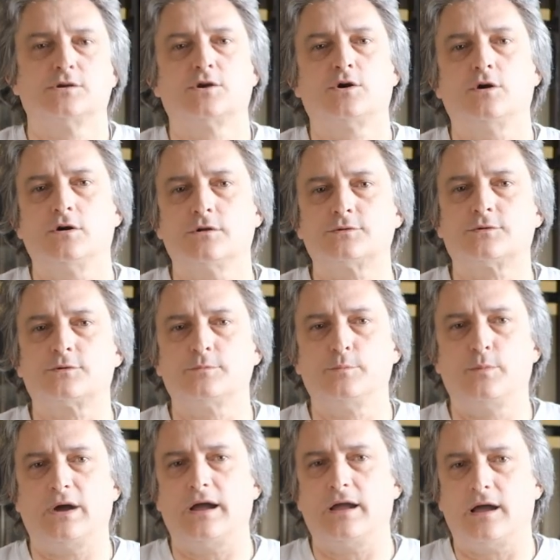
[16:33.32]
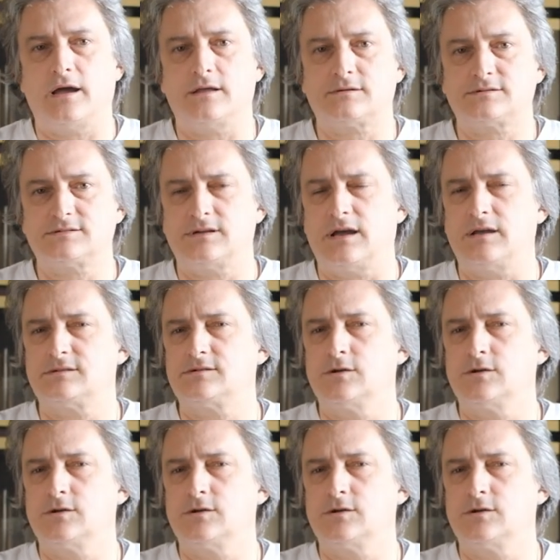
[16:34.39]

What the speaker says: controlled by other sides.